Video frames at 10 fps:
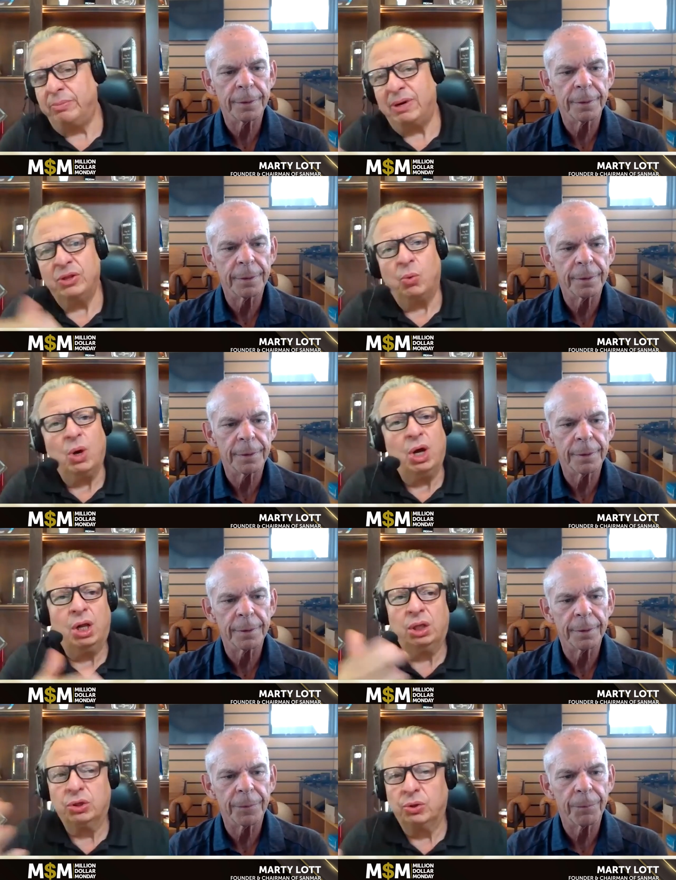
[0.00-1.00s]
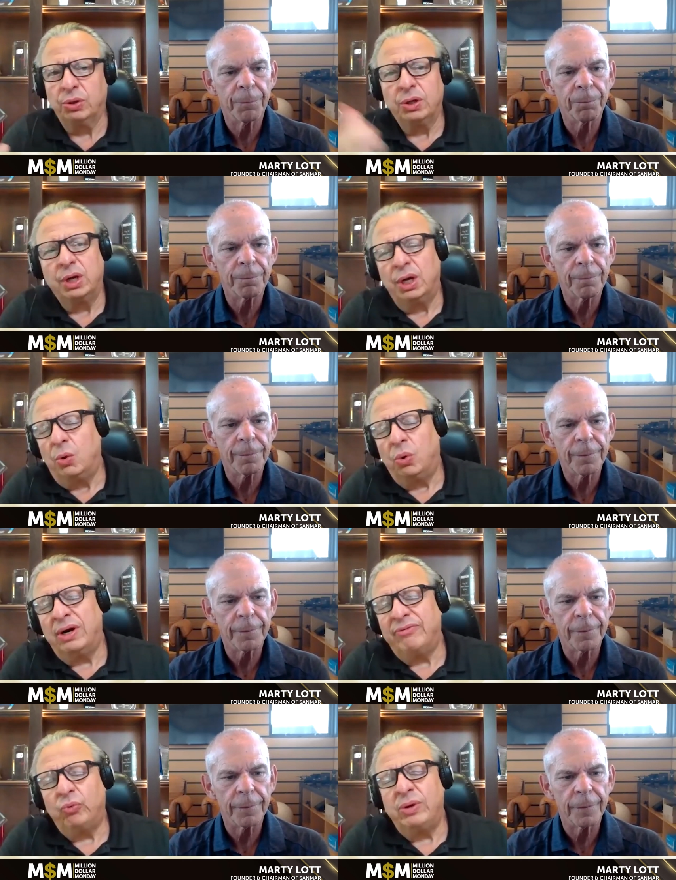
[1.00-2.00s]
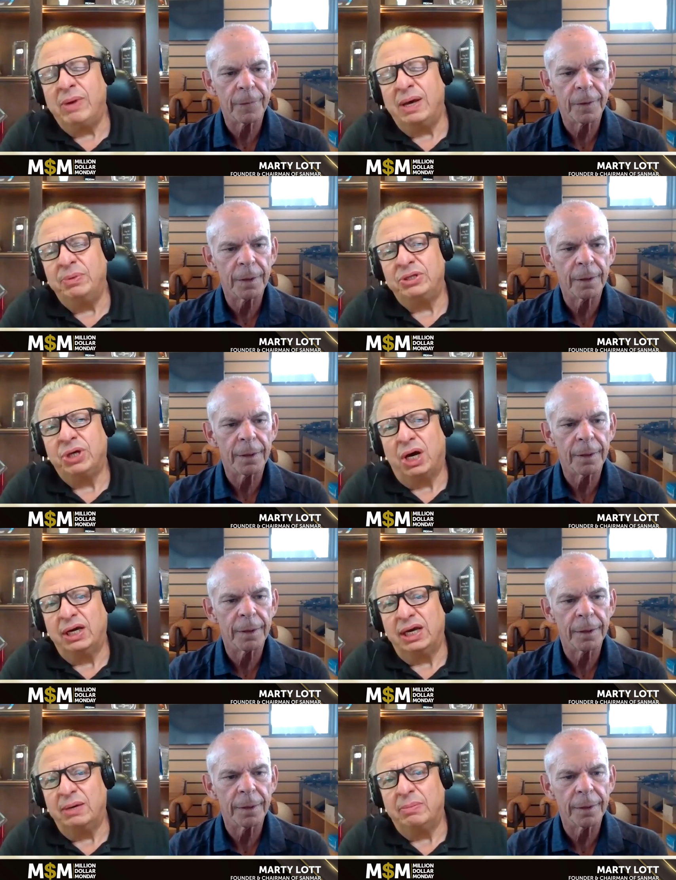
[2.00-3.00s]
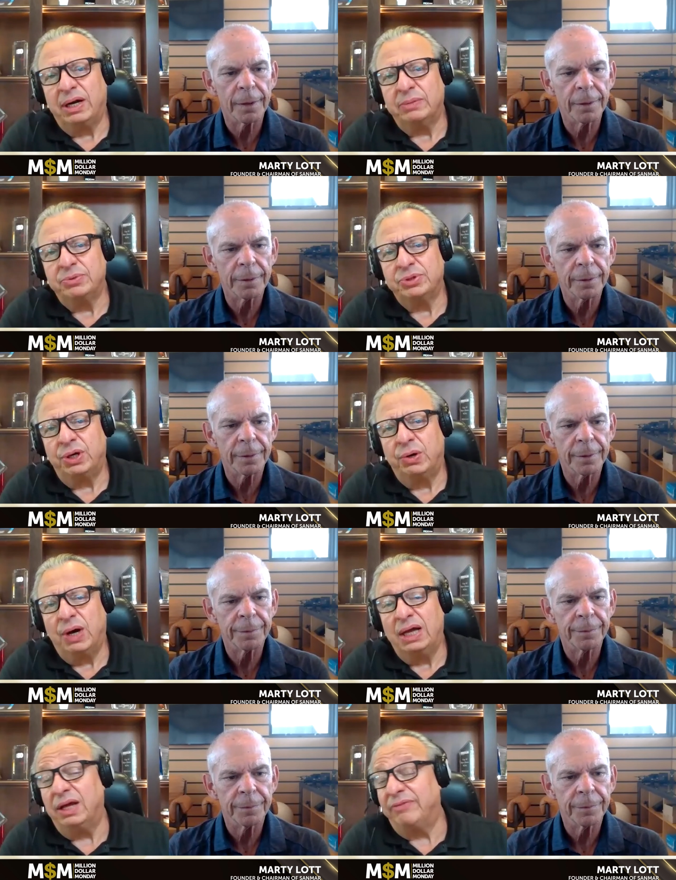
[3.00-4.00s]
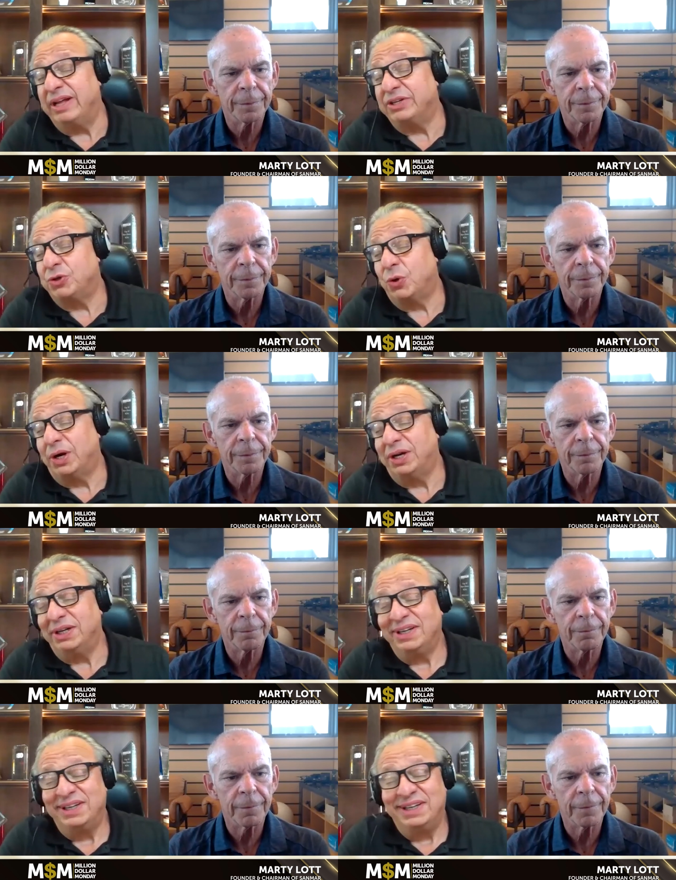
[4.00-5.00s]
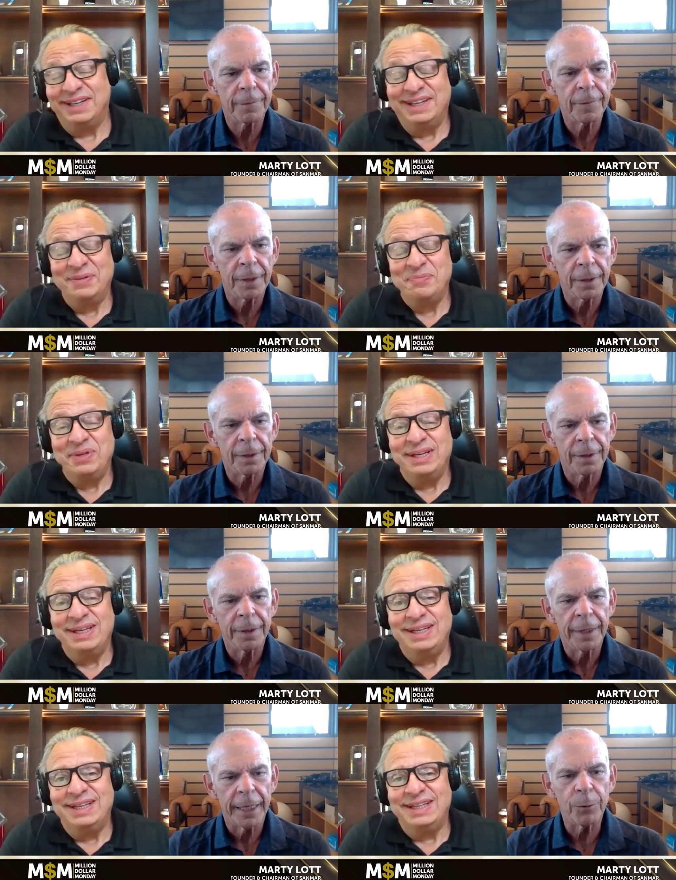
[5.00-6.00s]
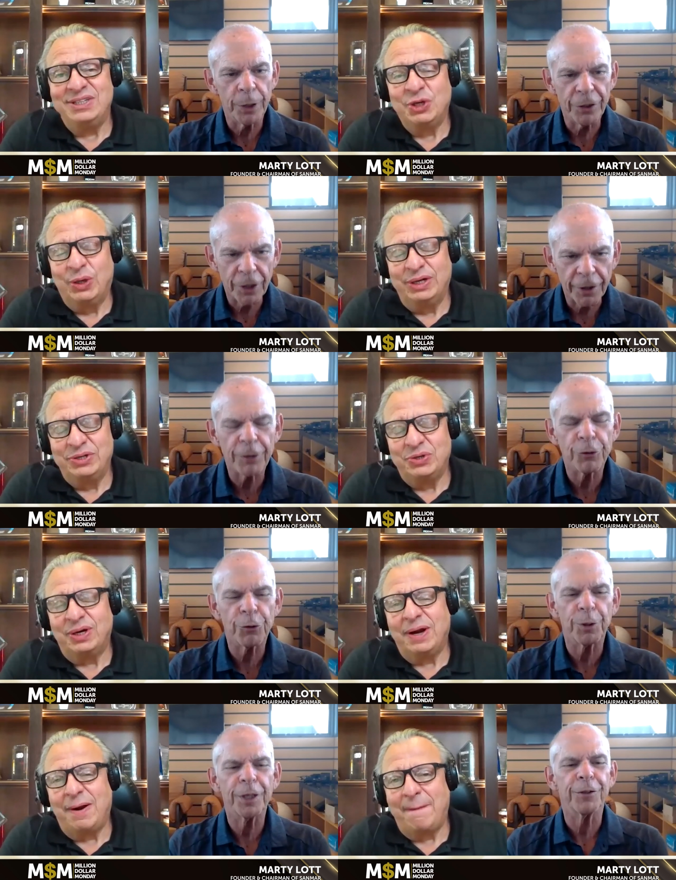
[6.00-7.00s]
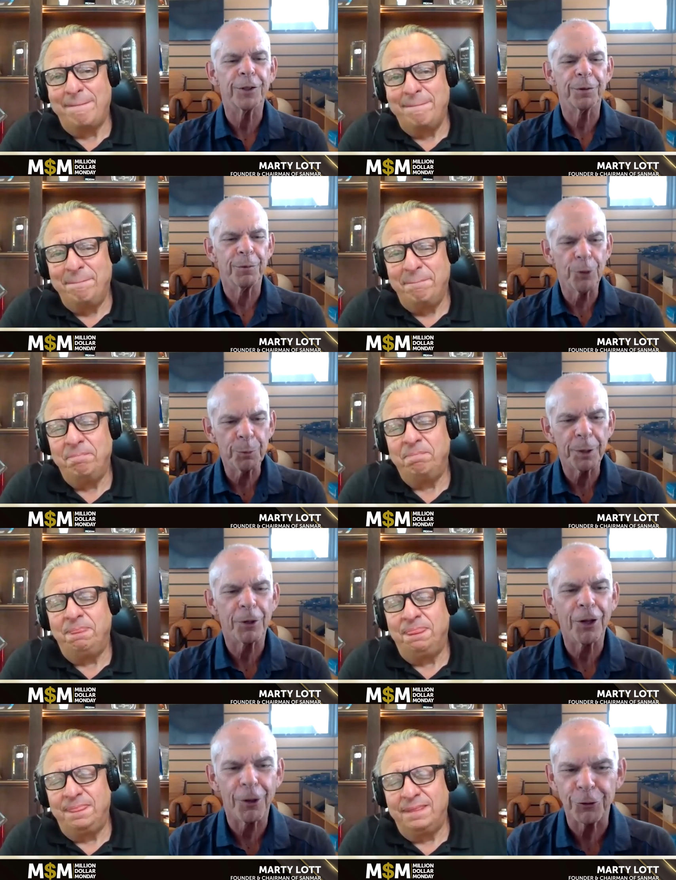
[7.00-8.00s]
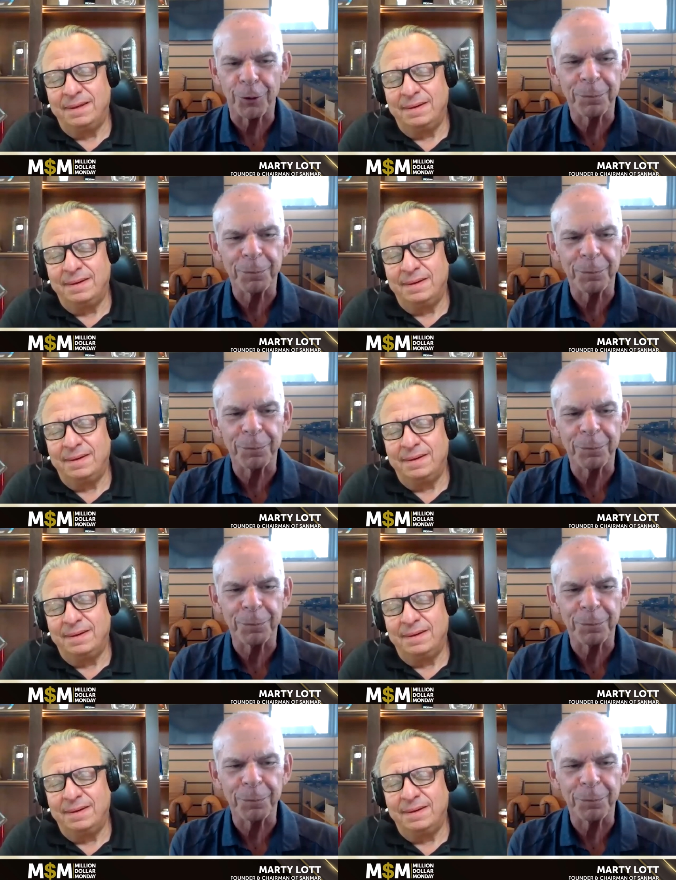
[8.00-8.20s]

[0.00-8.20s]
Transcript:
Speaker 1: them on the wall or wherever we might be talking about them? So I love that story.
Speaker 2: And we it's tell that story. story to new people also.